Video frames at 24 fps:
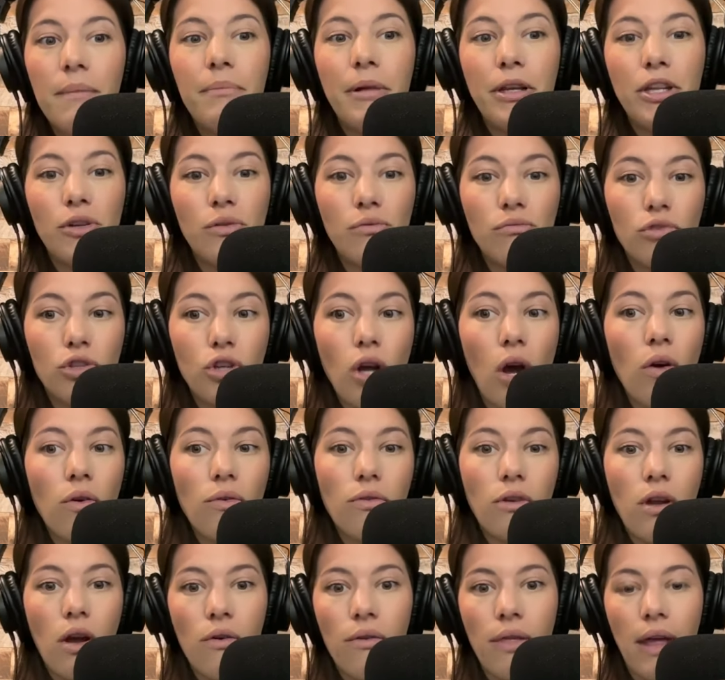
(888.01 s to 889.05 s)
But you
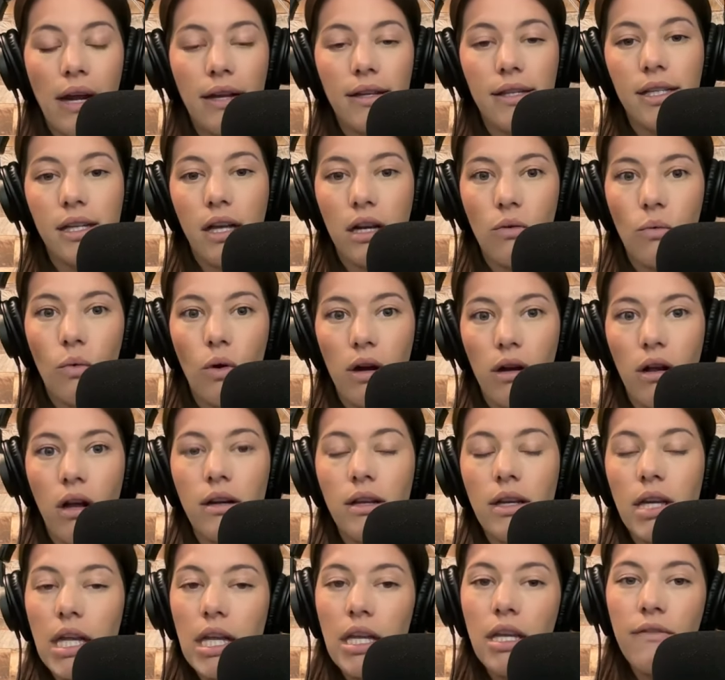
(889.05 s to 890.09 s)
don't know that it's going to work
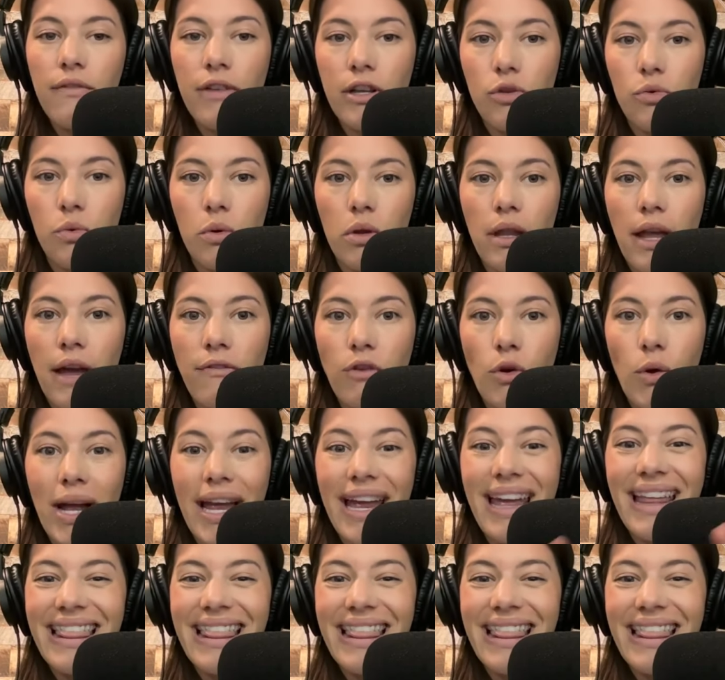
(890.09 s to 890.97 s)
on an individual level.